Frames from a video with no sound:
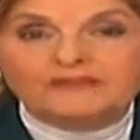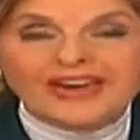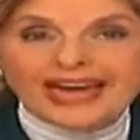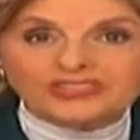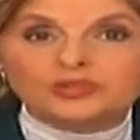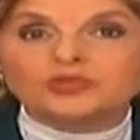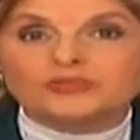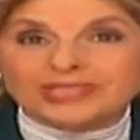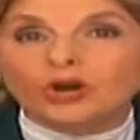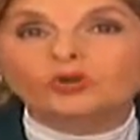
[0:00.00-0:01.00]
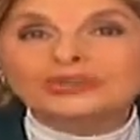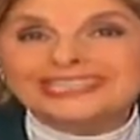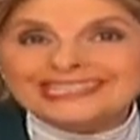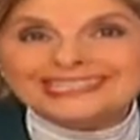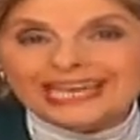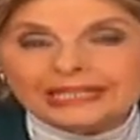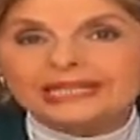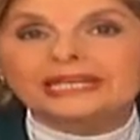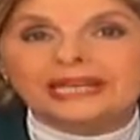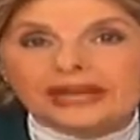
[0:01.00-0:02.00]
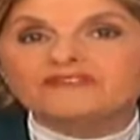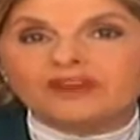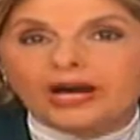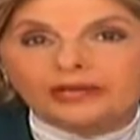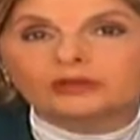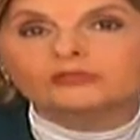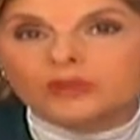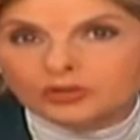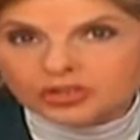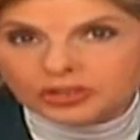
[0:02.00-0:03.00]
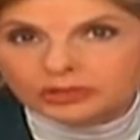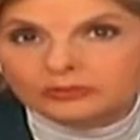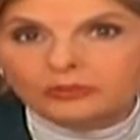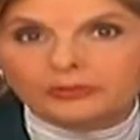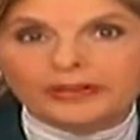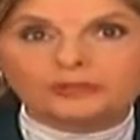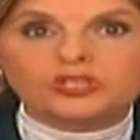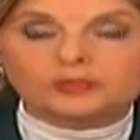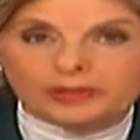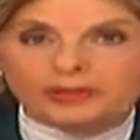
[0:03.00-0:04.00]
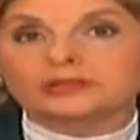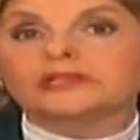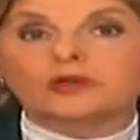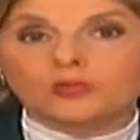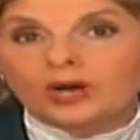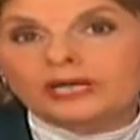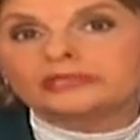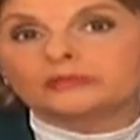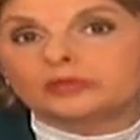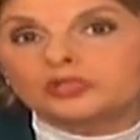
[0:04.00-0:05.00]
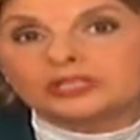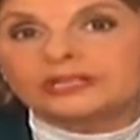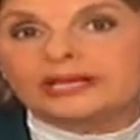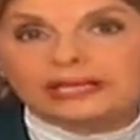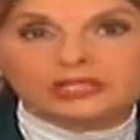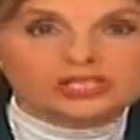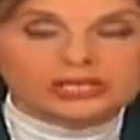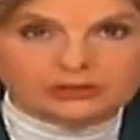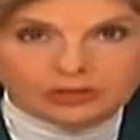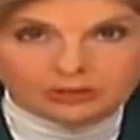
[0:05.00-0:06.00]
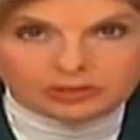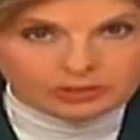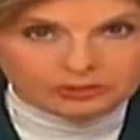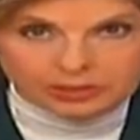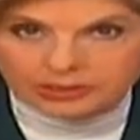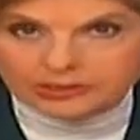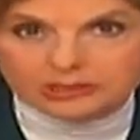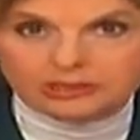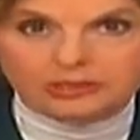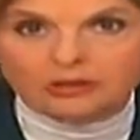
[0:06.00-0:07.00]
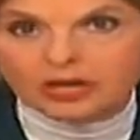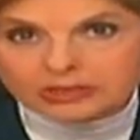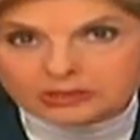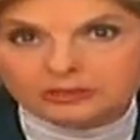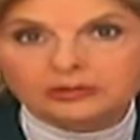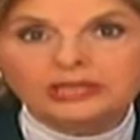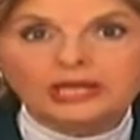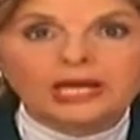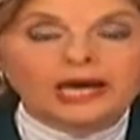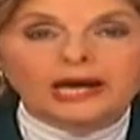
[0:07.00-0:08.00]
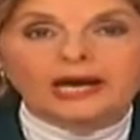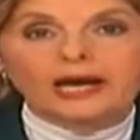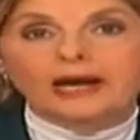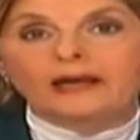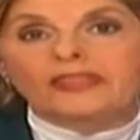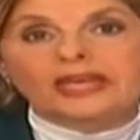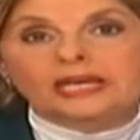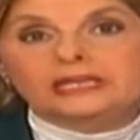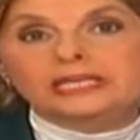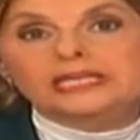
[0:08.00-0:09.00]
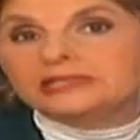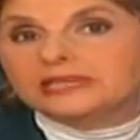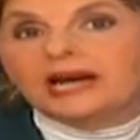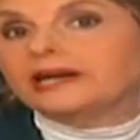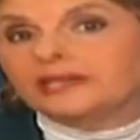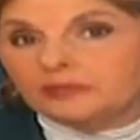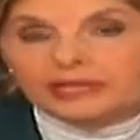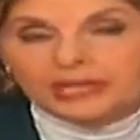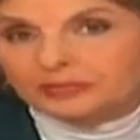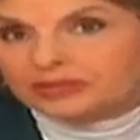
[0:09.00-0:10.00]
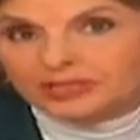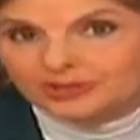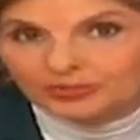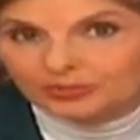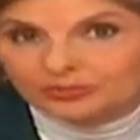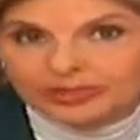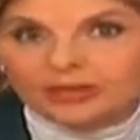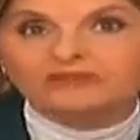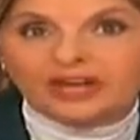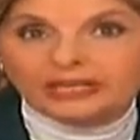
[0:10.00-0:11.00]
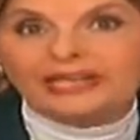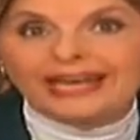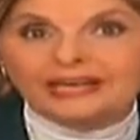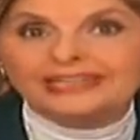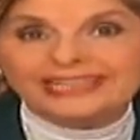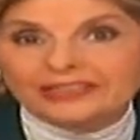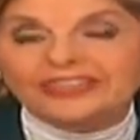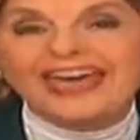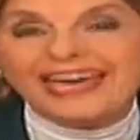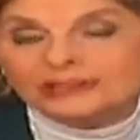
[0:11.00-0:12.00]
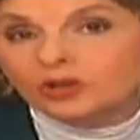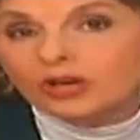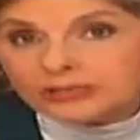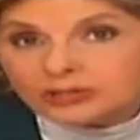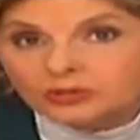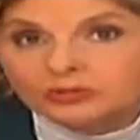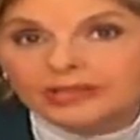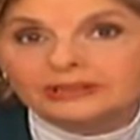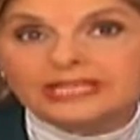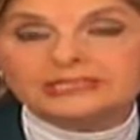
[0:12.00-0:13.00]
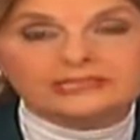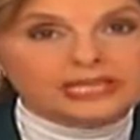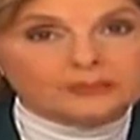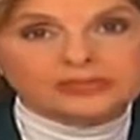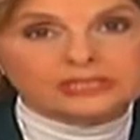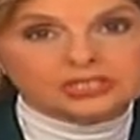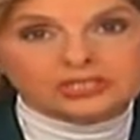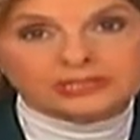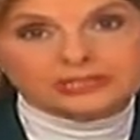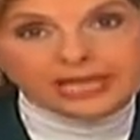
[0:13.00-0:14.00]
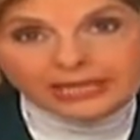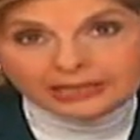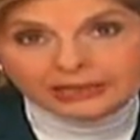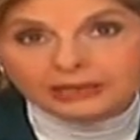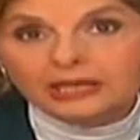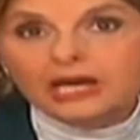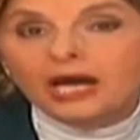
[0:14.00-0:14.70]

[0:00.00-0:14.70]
fact, this was only said in a filed motion, which apparently it was, a motion to add Jane Doe's to the existing lawsuit, then he's not going to be able to, you know, fight it out in that lawsuit unless his deposition is taken.